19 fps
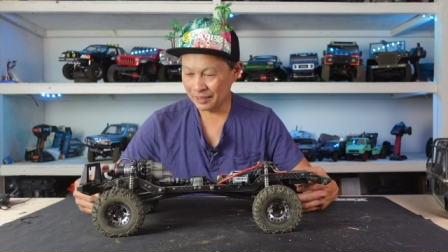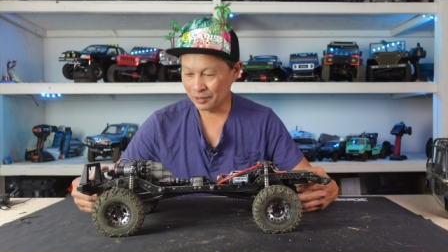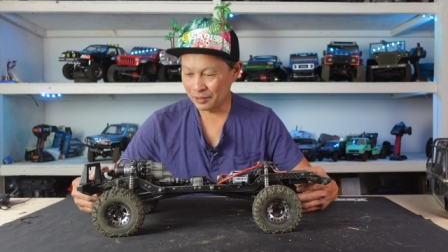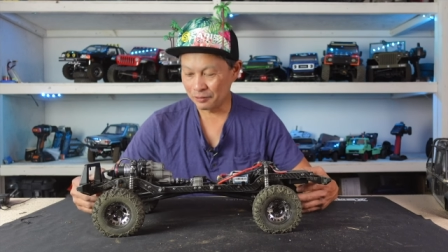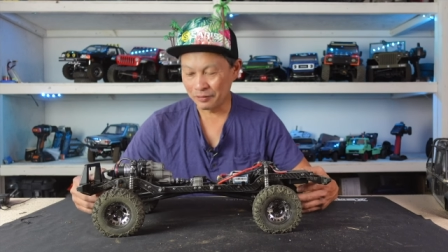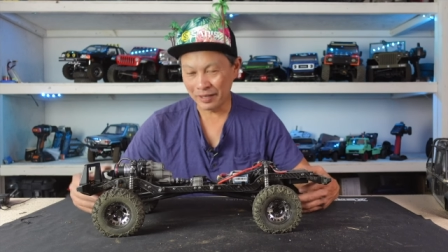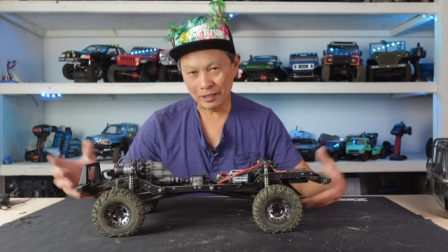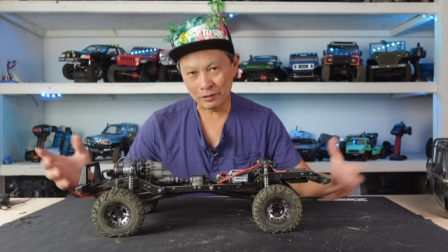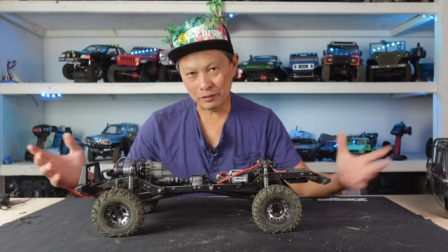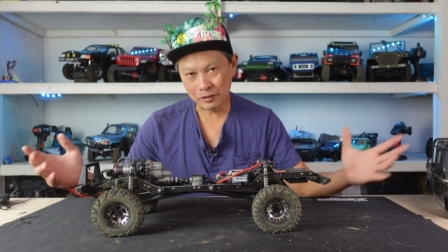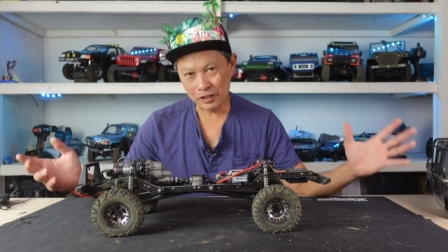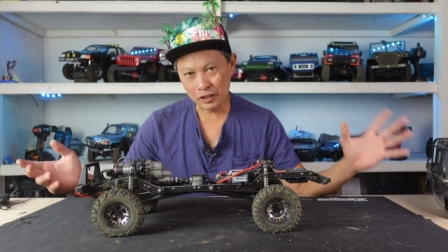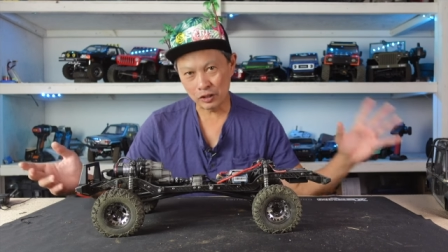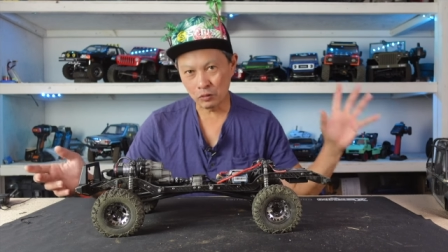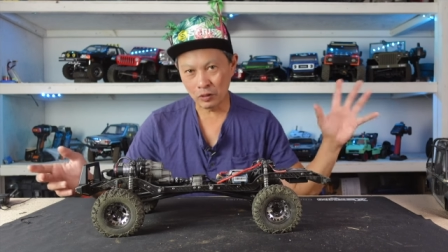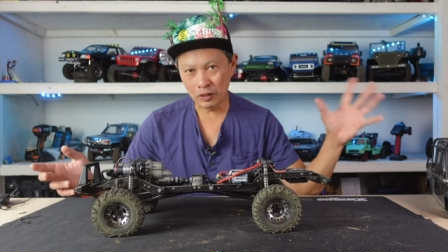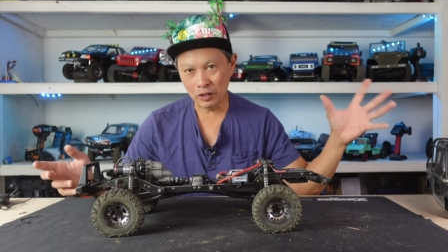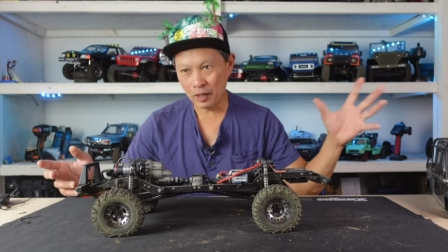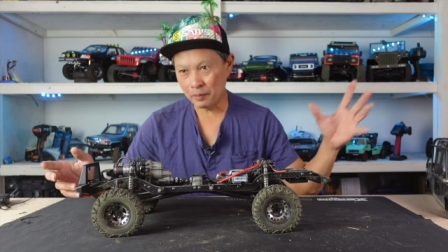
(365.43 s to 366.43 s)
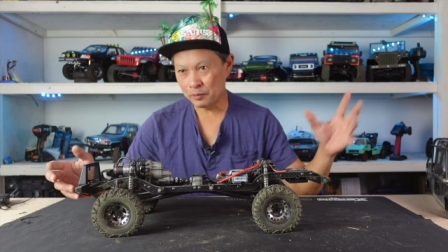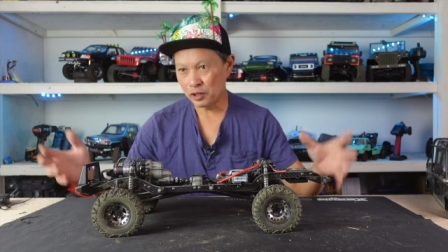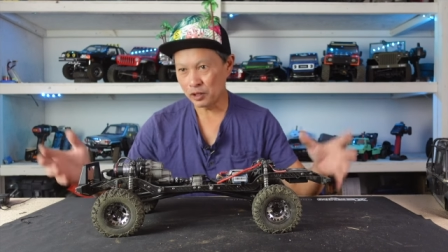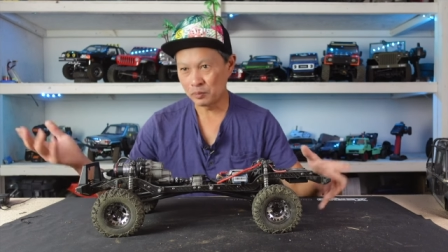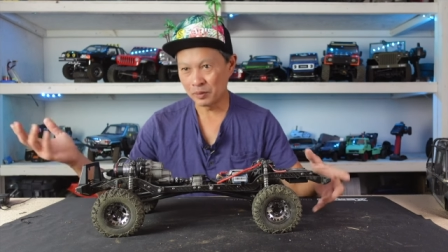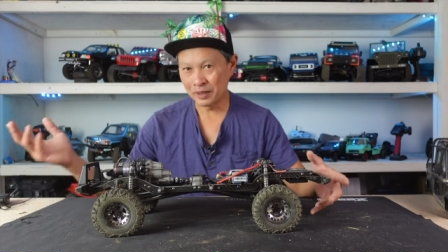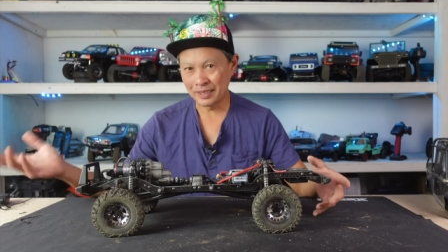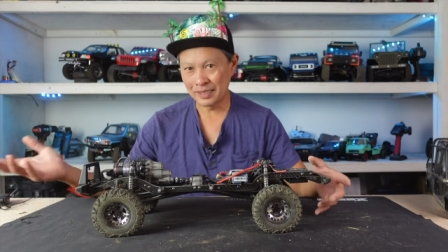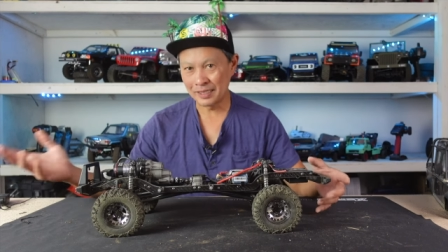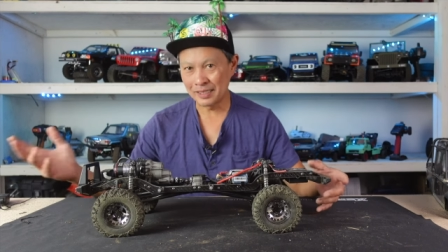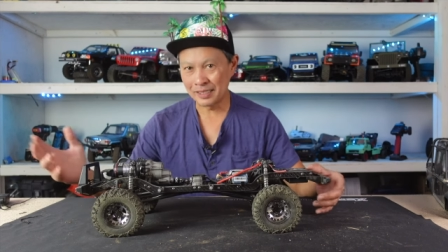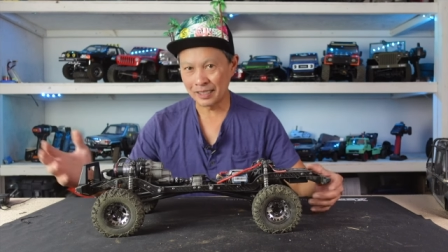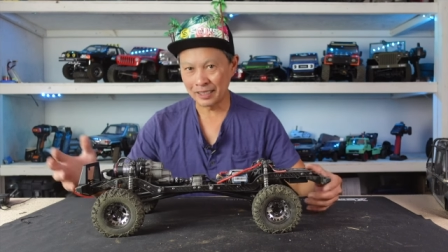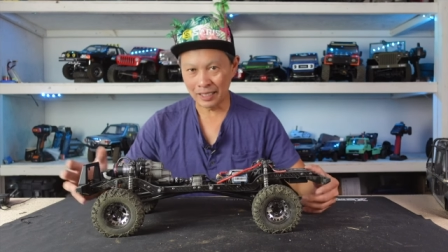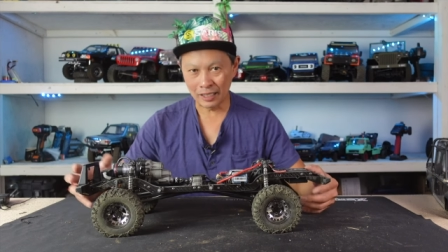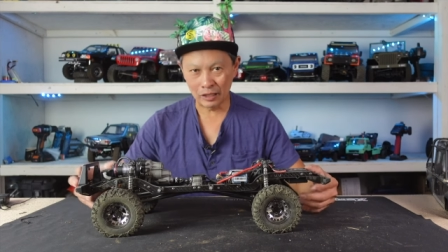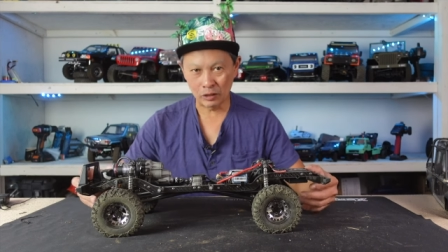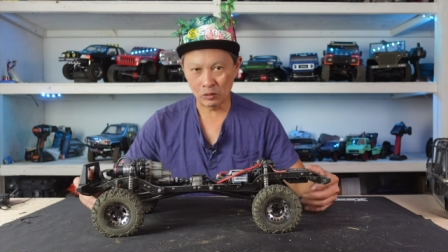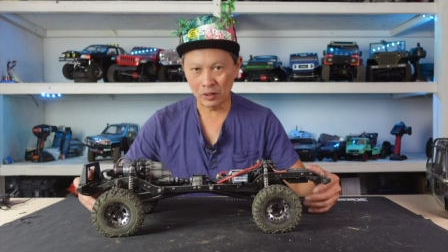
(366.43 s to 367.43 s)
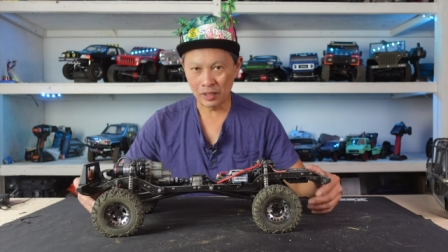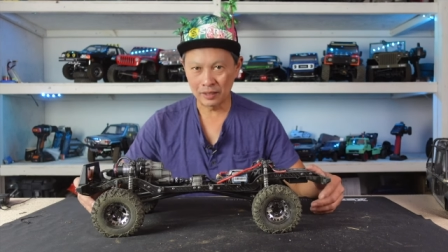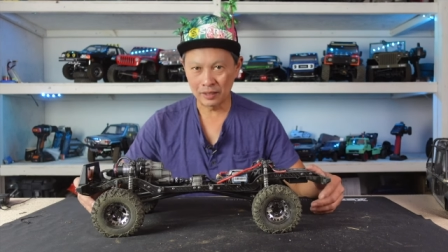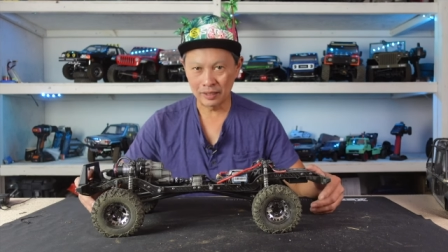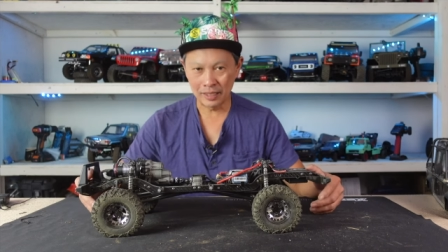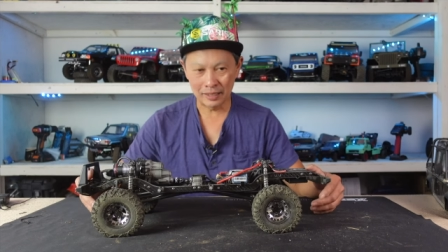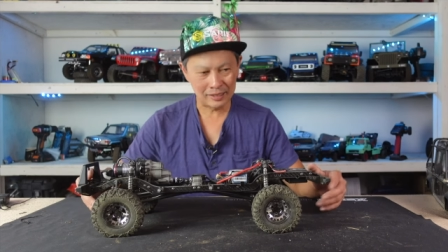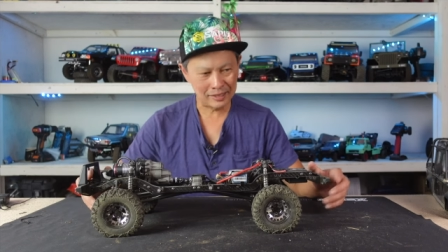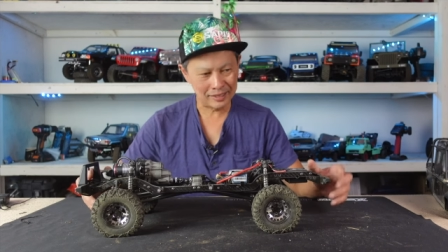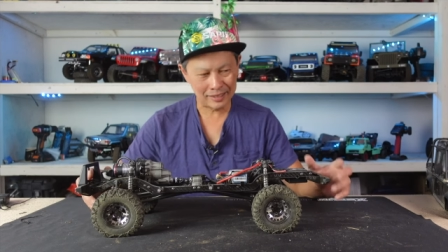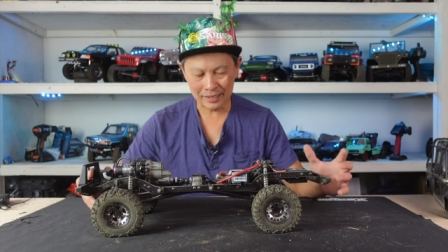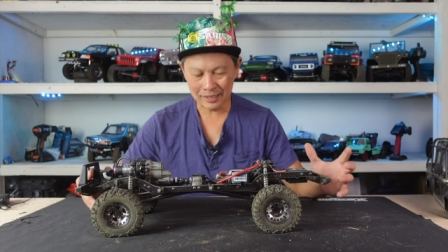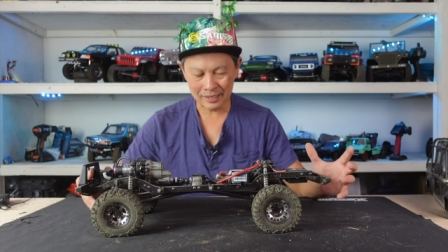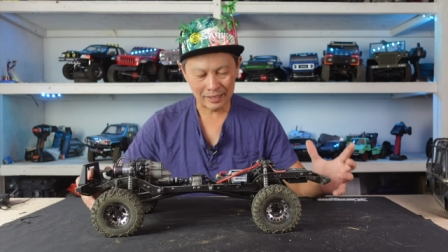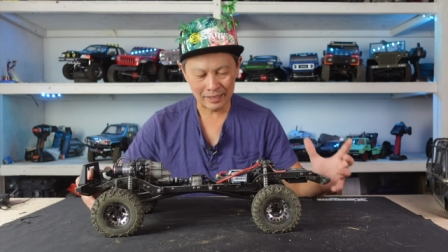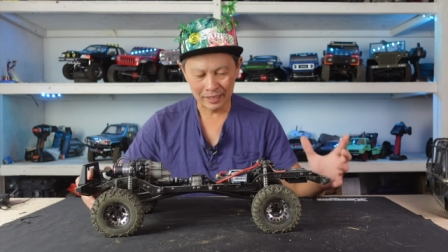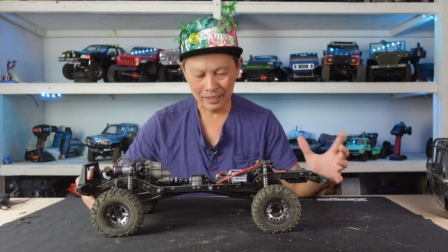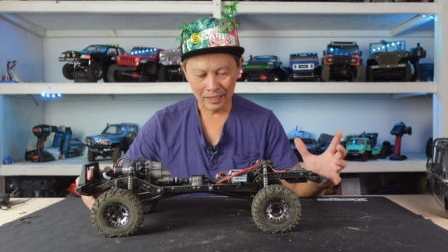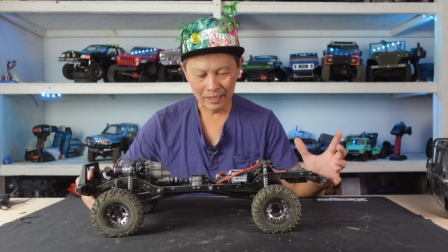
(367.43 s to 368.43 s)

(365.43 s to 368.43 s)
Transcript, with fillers: you know, Vanquish is one option, but this is another one that's just